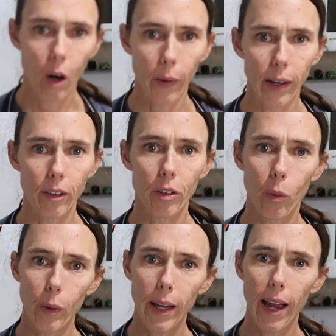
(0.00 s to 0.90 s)
Alright, so
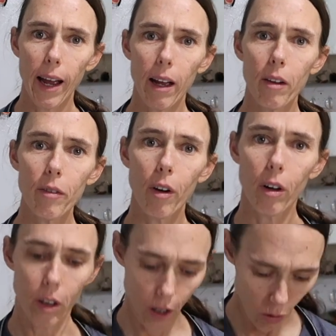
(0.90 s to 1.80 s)
we have
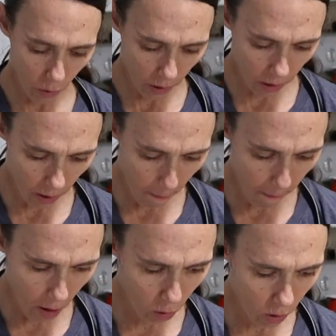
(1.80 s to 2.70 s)
our coconut
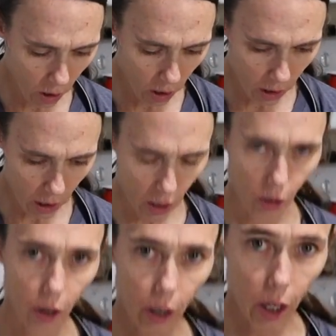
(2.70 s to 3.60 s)
milk in
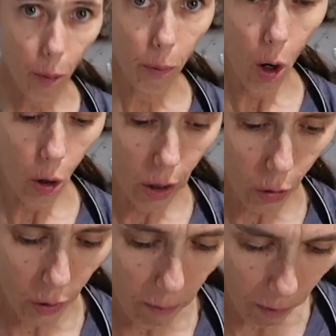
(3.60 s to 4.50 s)
here. Not coconut
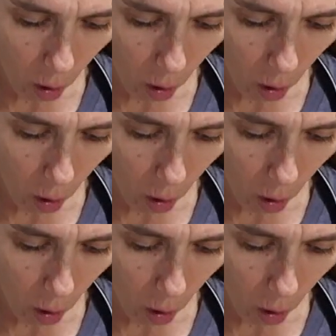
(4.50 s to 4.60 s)
cream,